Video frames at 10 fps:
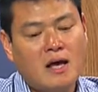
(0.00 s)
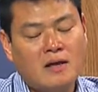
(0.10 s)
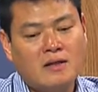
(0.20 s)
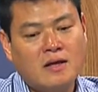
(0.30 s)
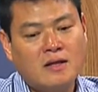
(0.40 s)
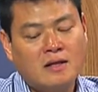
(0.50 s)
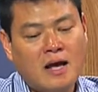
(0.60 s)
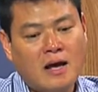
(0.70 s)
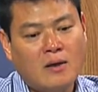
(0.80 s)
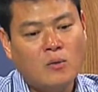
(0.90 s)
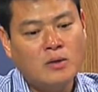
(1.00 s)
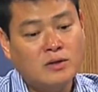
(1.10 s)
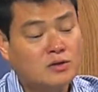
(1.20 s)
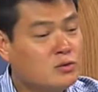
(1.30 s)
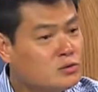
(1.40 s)
I think that when
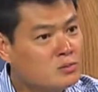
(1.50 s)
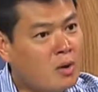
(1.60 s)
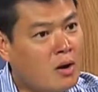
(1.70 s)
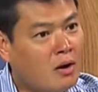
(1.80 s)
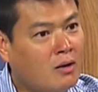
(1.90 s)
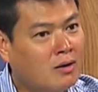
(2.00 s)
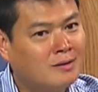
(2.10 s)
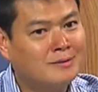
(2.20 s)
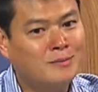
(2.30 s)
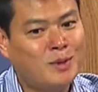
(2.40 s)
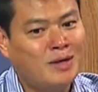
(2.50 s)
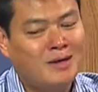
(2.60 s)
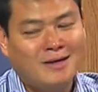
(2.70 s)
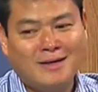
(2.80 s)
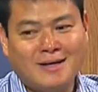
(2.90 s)
they're too small,
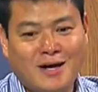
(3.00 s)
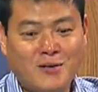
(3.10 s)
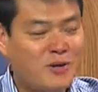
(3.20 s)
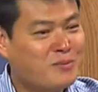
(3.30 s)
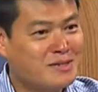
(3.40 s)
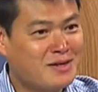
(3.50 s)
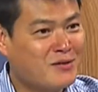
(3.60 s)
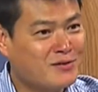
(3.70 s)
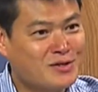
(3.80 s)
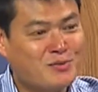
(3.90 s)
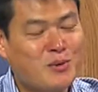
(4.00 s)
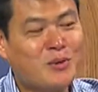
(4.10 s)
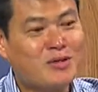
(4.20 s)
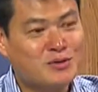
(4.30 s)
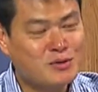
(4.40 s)
I don't want to be selfish, but
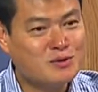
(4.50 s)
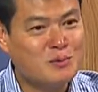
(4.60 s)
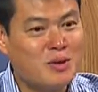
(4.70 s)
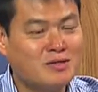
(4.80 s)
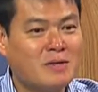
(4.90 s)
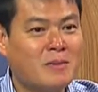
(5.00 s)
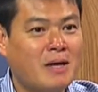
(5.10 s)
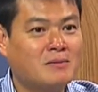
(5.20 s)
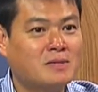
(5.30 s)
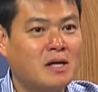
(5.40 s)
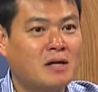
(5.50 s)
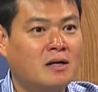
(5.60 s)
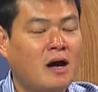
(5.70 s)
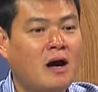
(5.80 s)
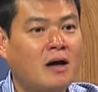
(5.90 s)
when they're too small, sometimes they're
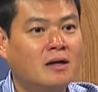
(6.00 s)
not.